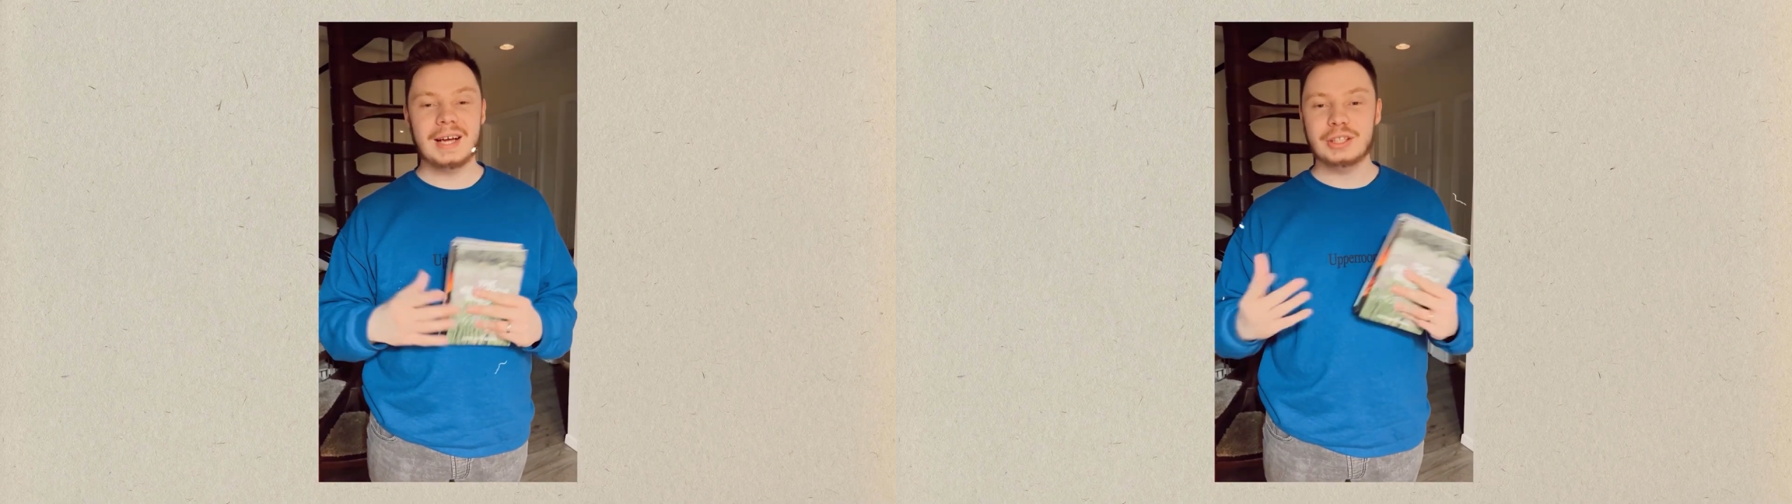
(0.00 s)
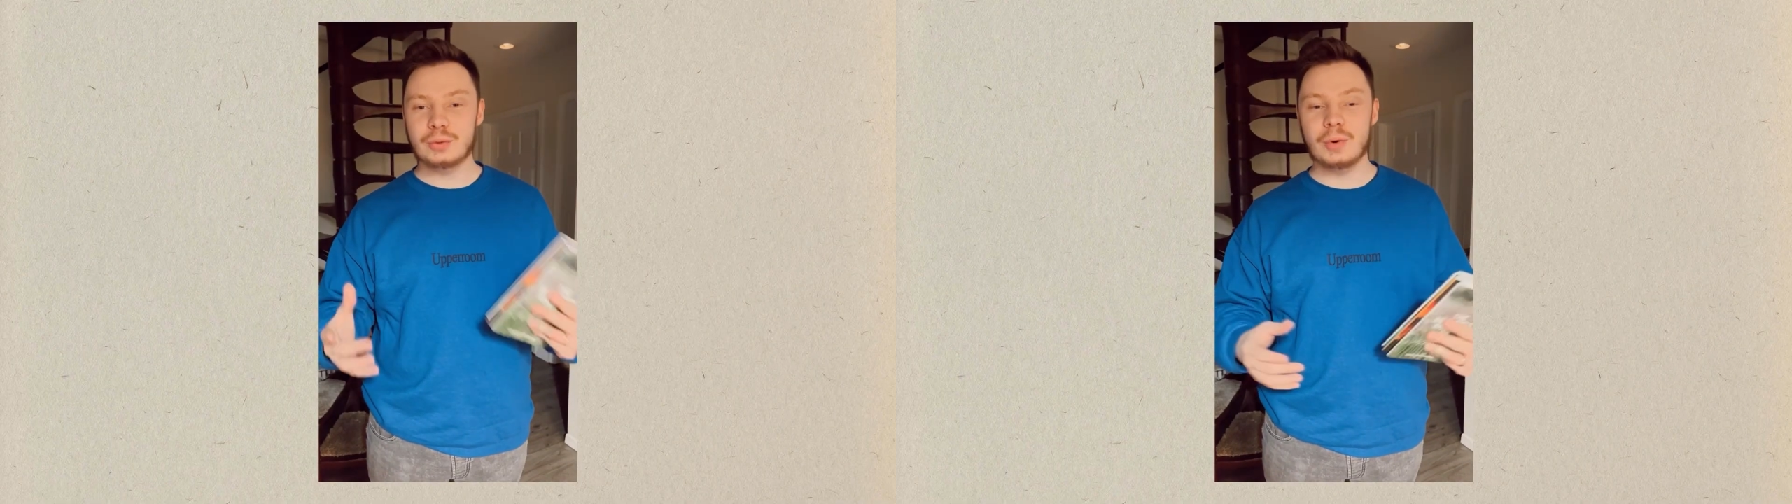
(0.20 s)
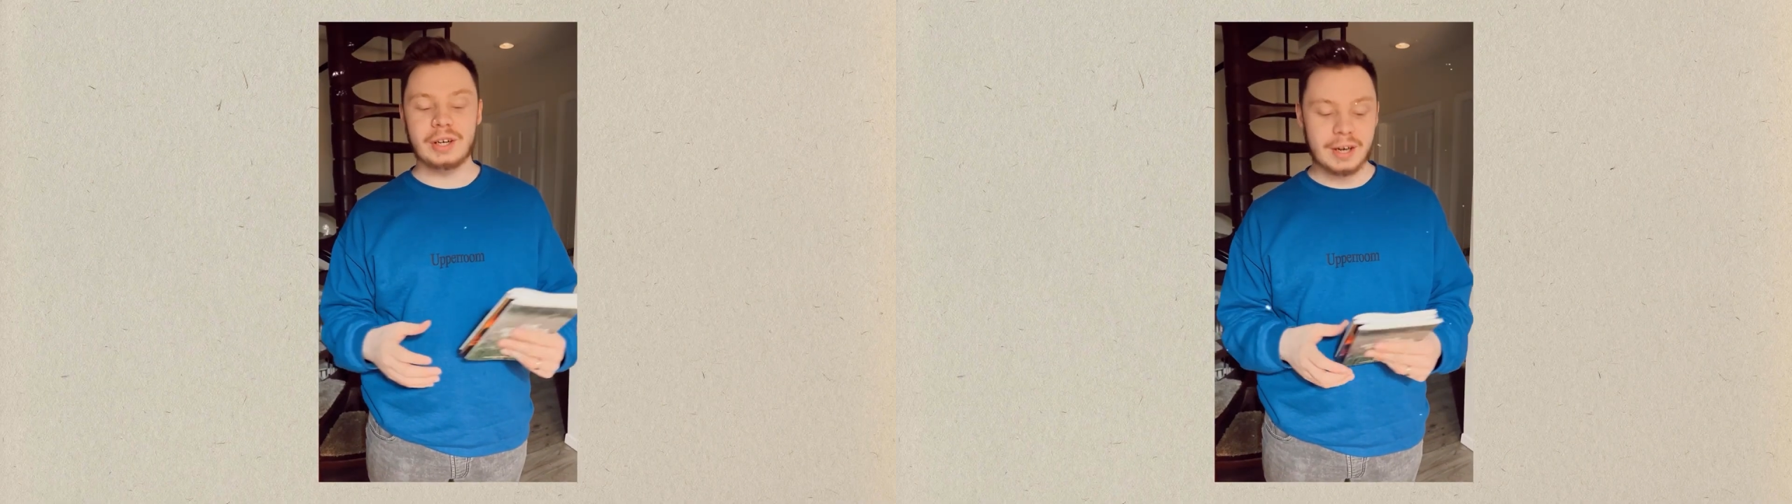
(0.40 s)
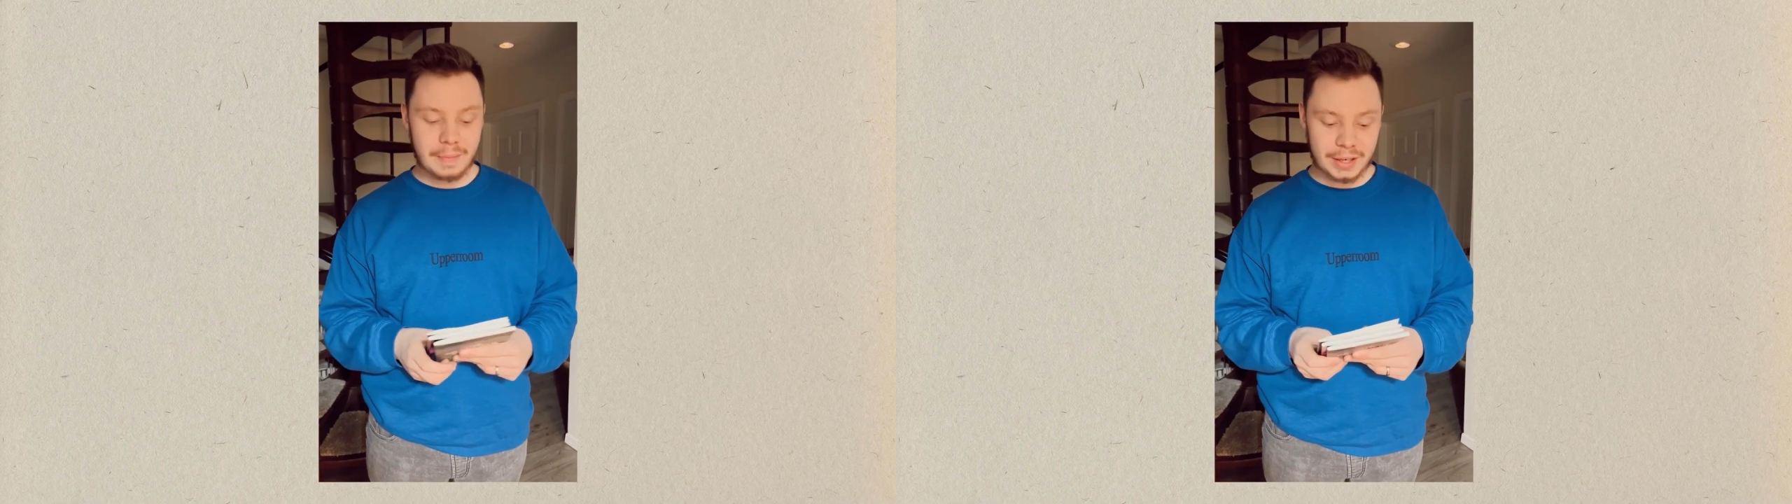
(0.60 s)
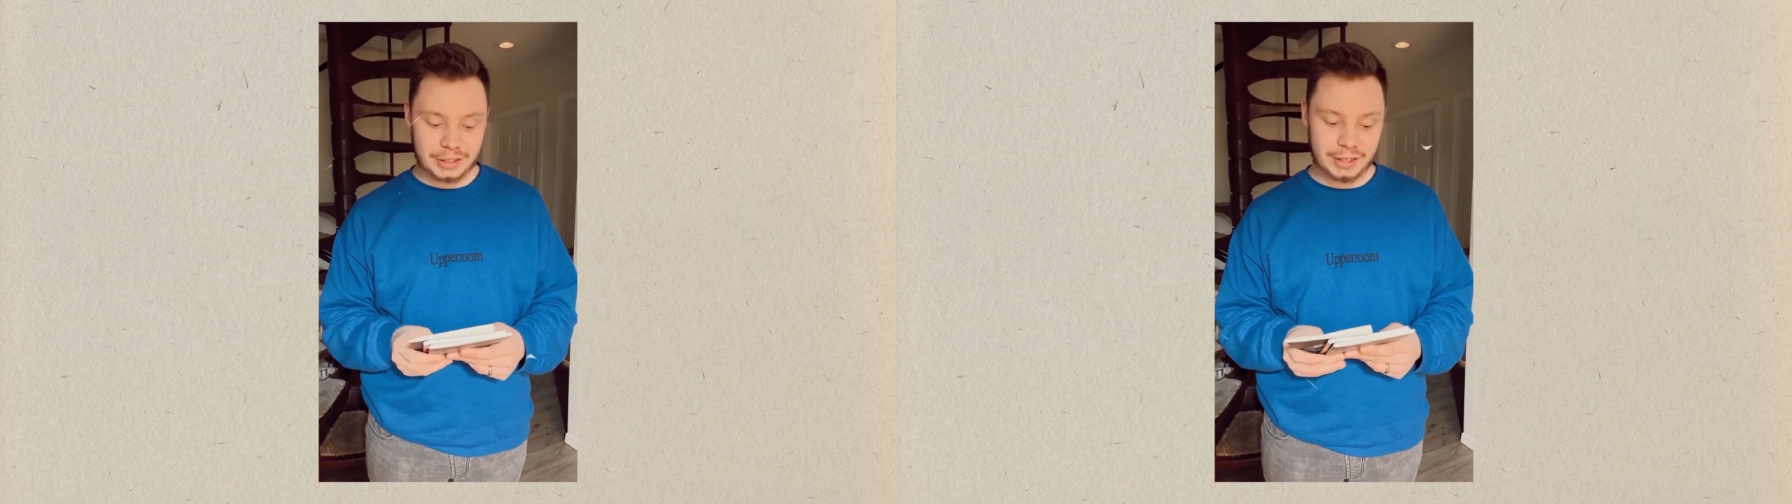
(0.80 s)
I just wanted
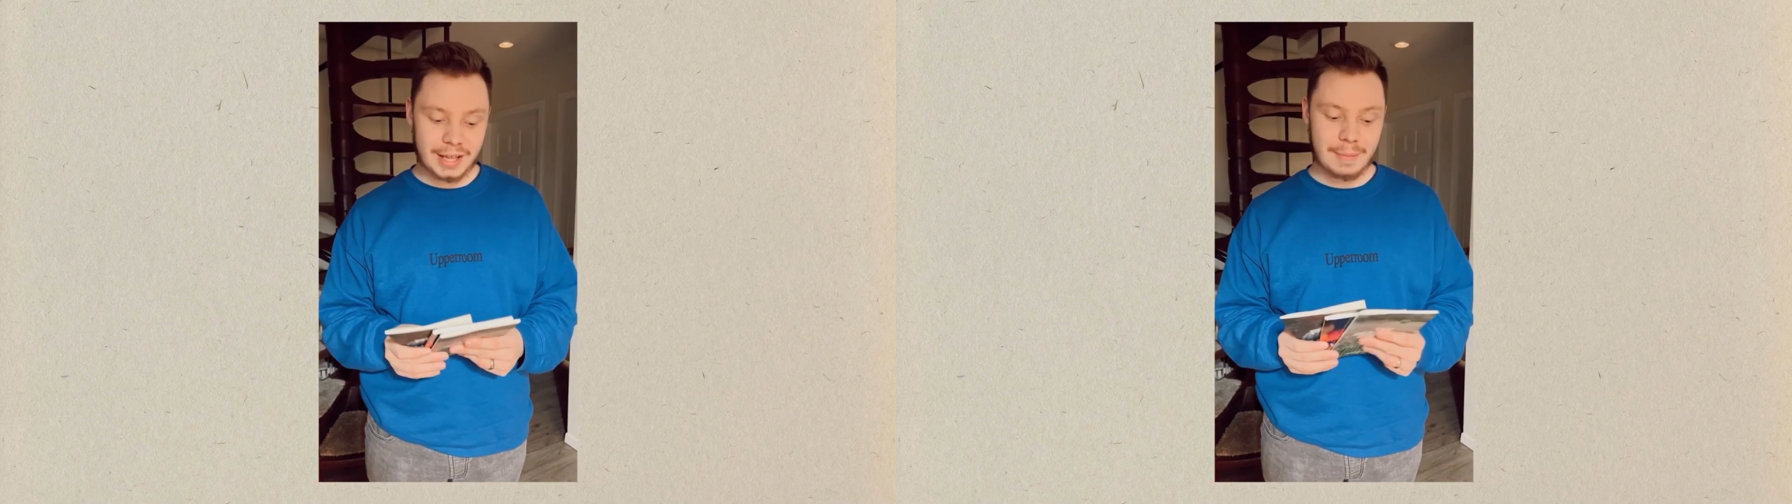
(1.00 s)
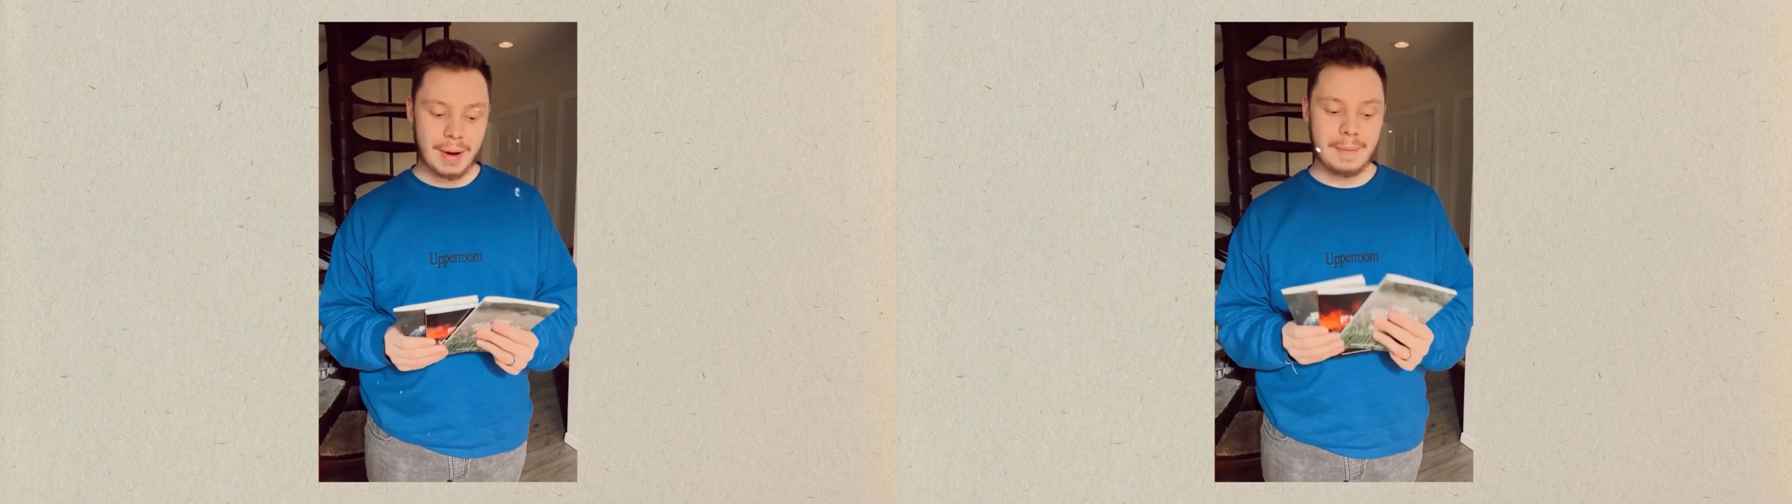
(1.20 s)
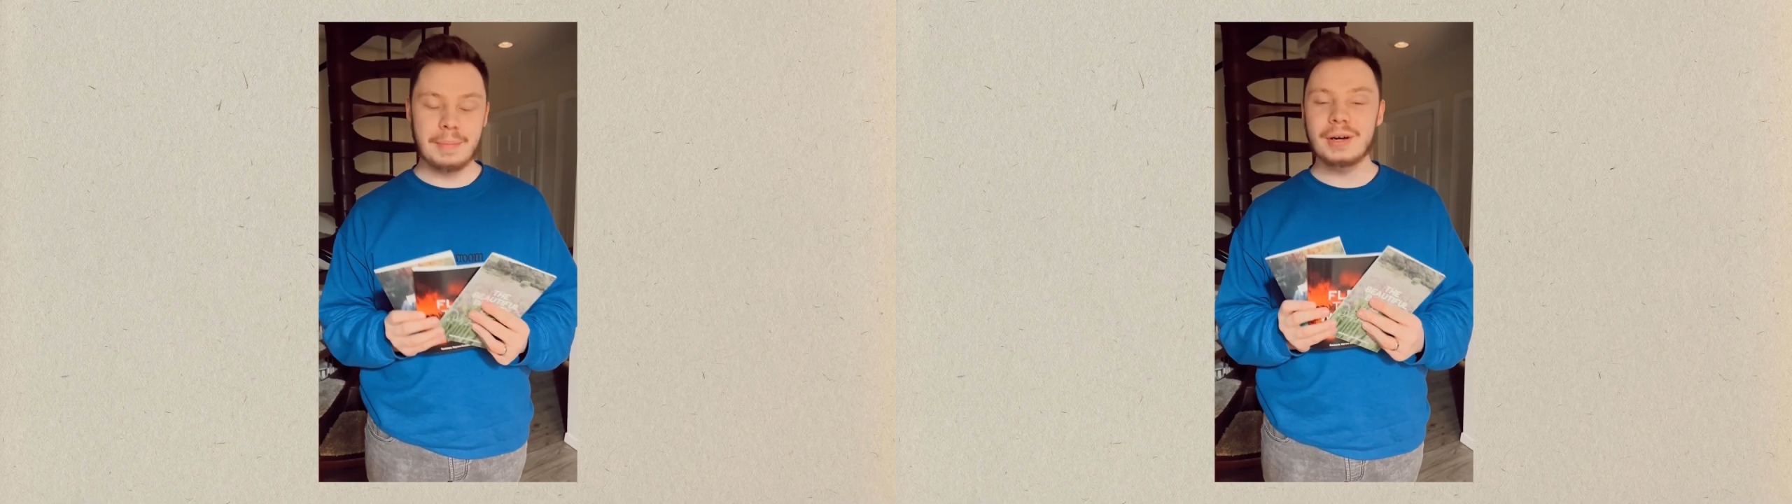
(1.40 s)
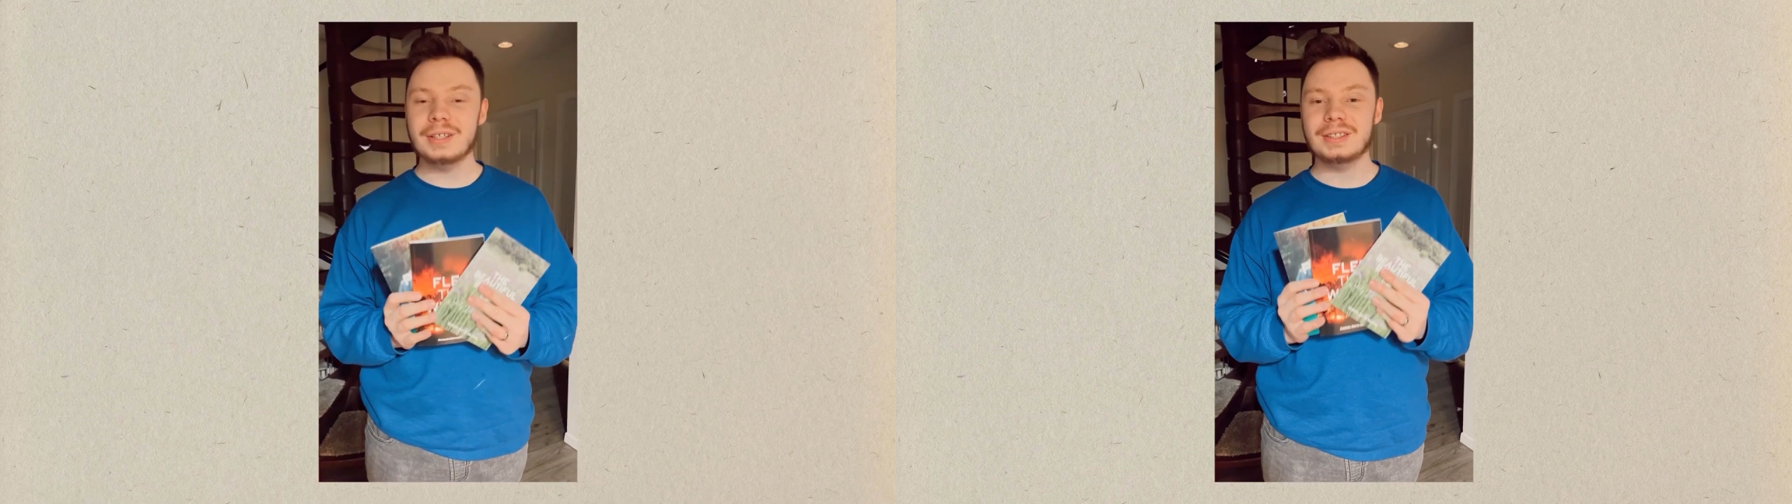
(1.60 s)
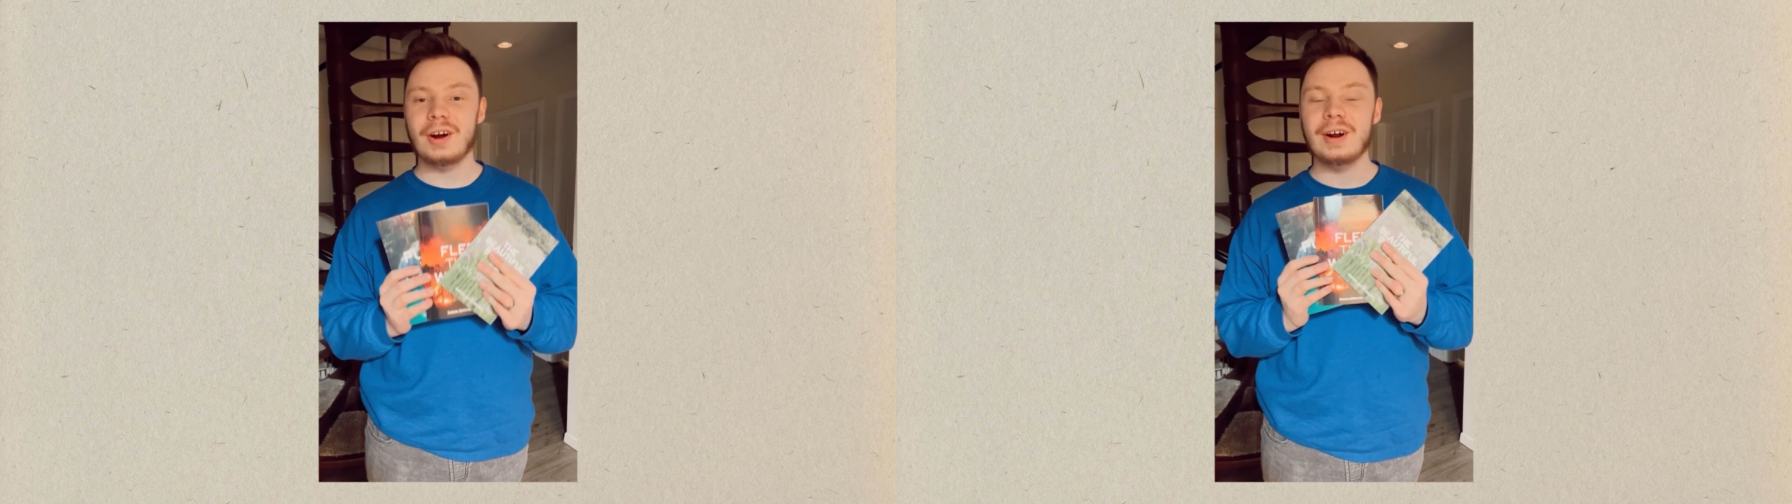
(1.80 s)
to mention that my books